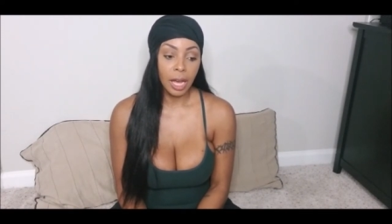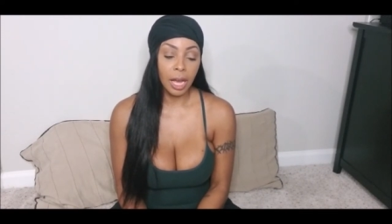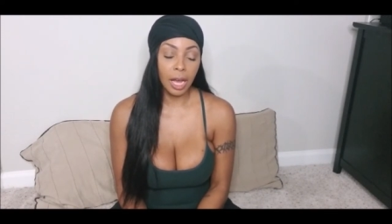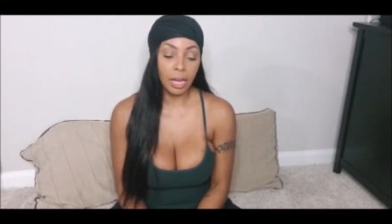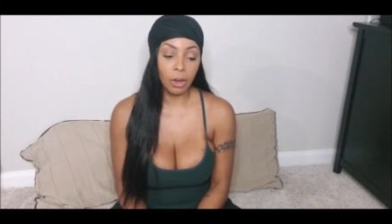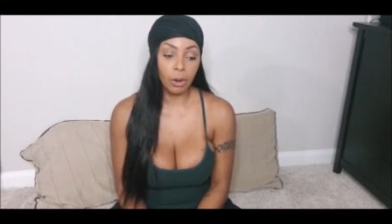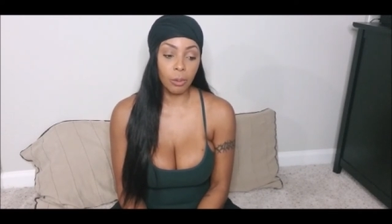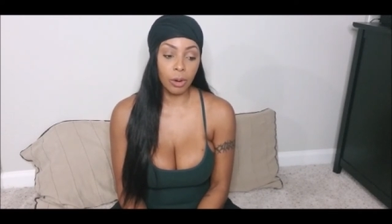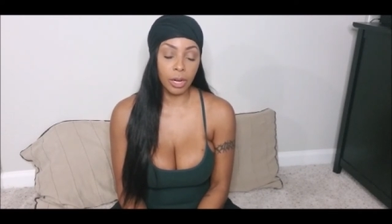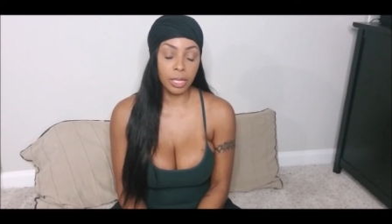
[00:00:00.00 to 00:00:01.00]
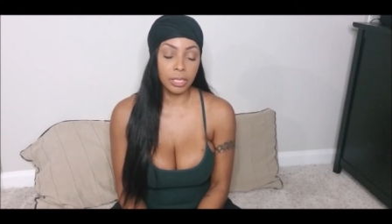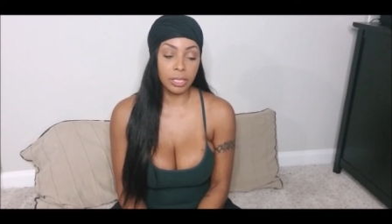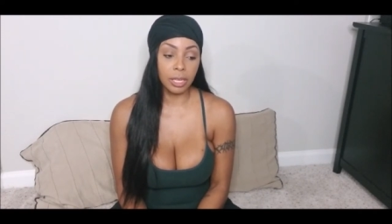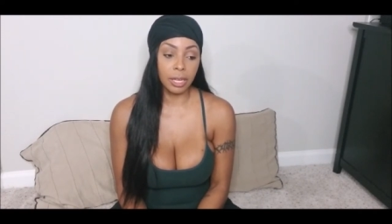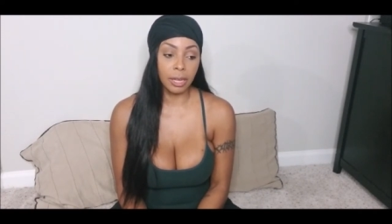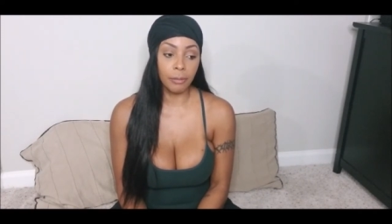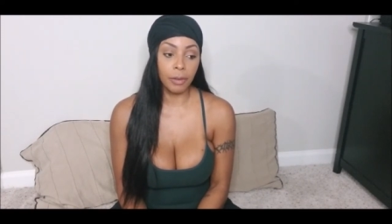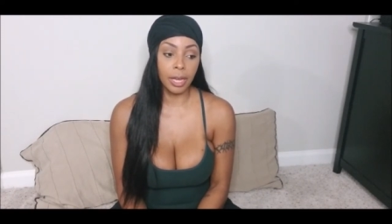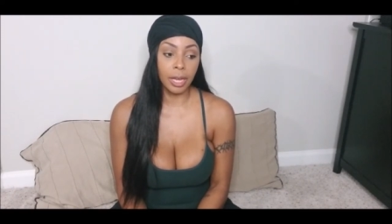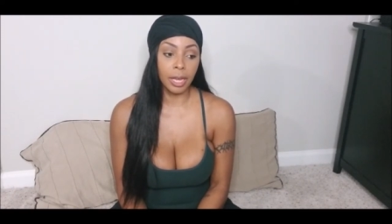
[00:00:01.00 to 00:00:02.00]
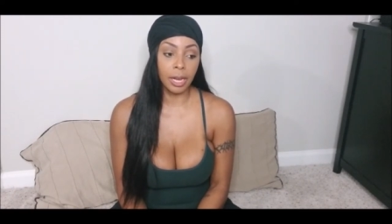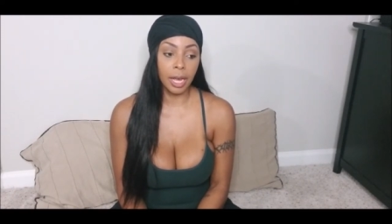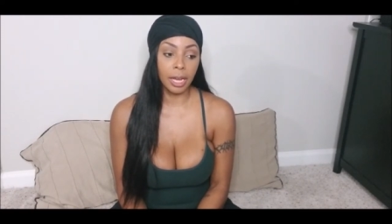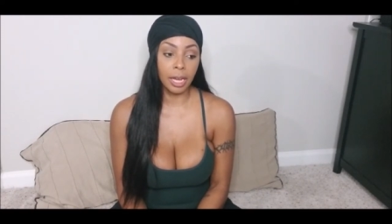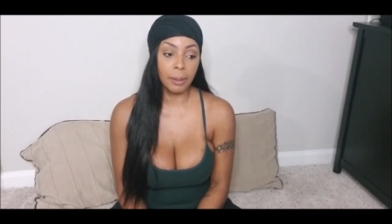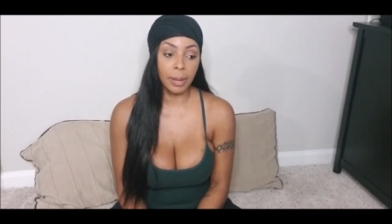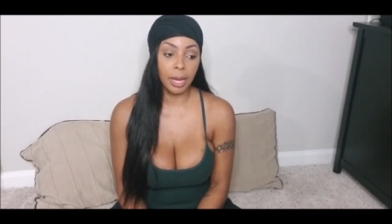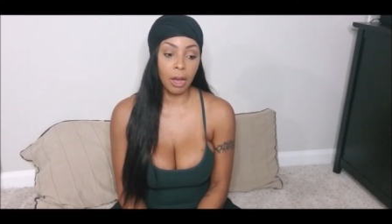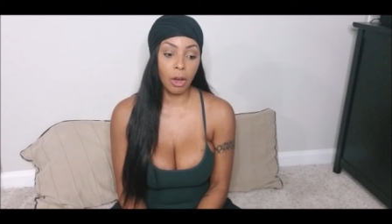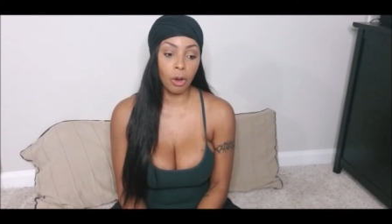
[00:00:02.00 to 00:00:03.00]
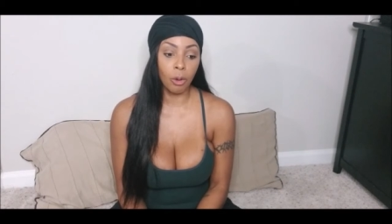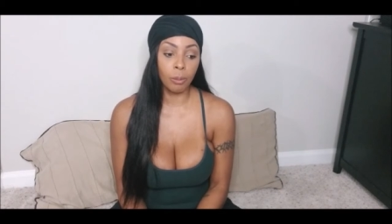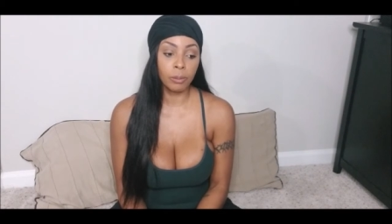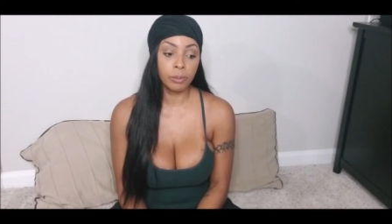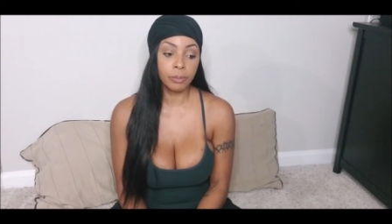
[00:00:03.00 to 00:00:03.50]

I go to work and stuff, and I come back home,